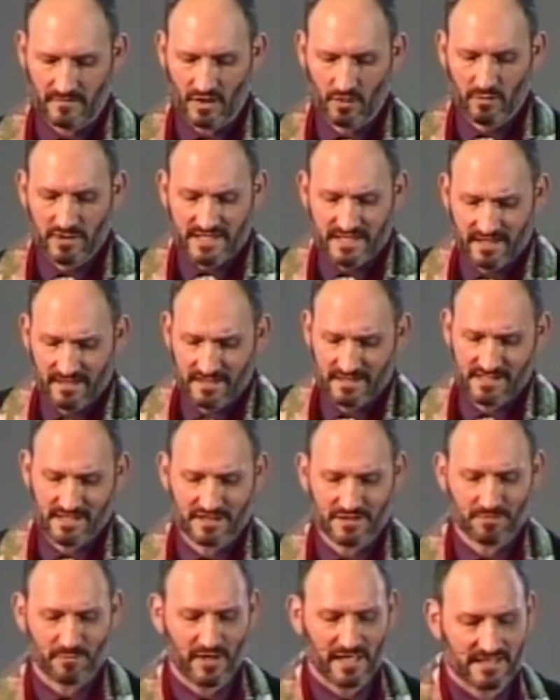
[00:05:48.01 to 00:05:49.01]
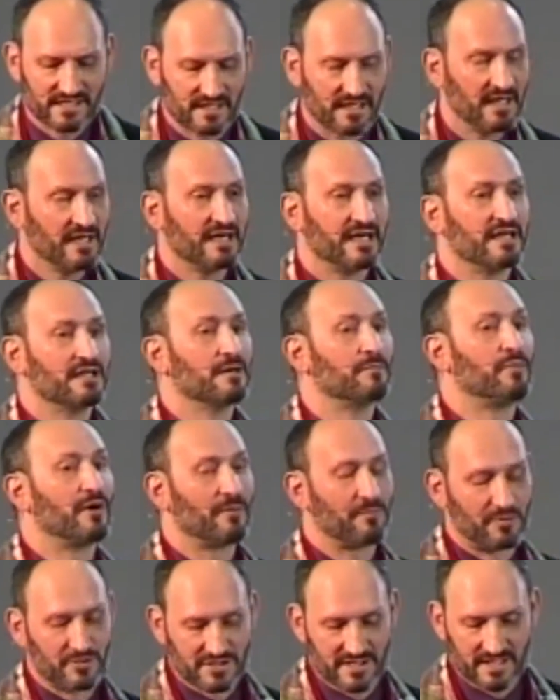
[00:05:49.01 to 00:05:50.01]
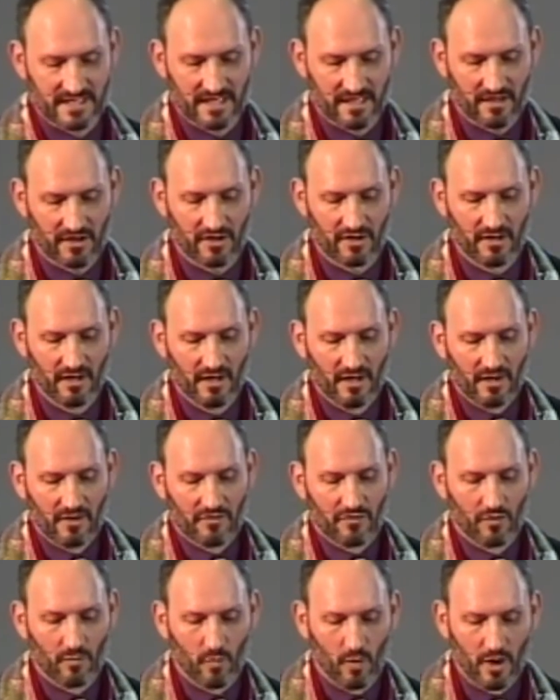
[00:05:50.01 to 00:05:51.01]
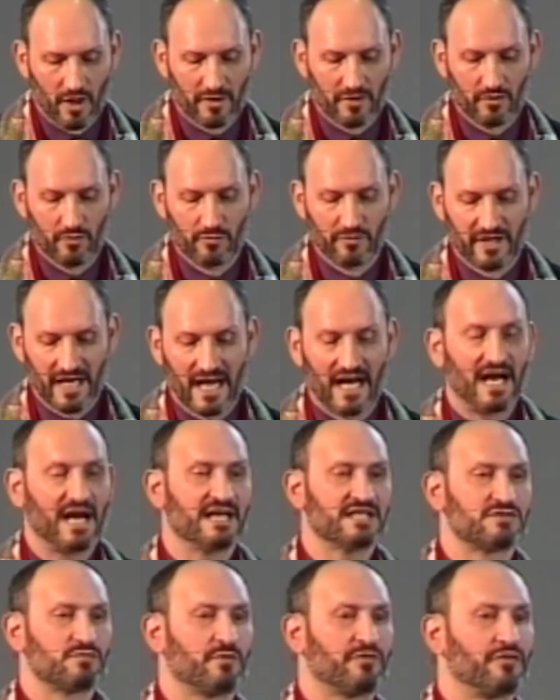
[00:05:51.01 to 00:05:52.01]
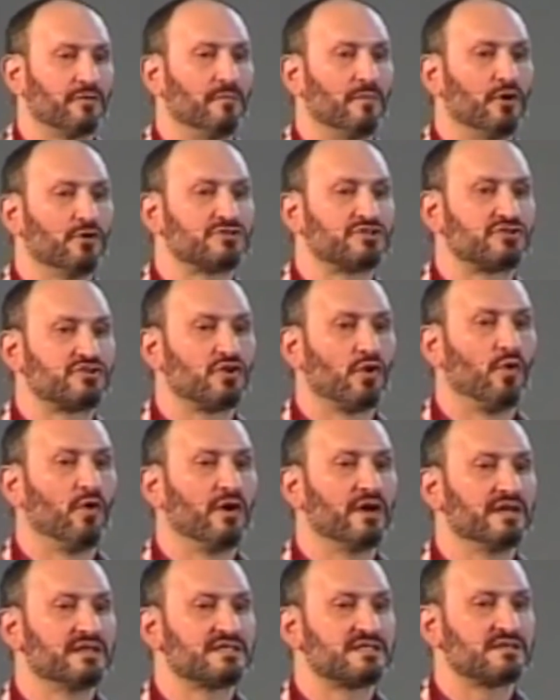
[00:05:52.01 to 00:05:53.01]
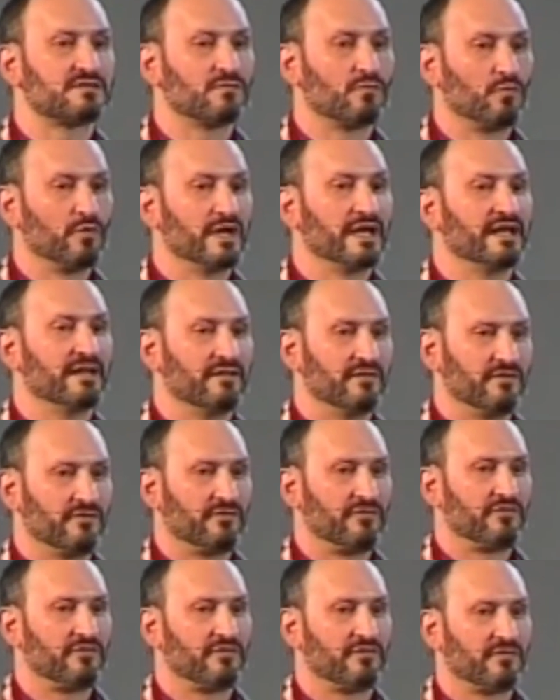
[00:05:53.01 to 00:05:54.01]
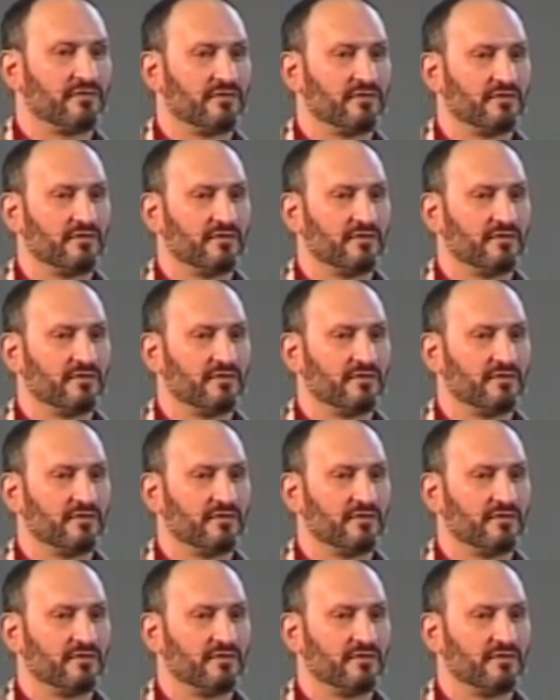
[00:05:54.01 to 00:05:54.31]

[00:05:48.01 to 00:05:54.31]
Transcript: We see this expressed in the bumper sticker, "The one who dies with the most toys wins."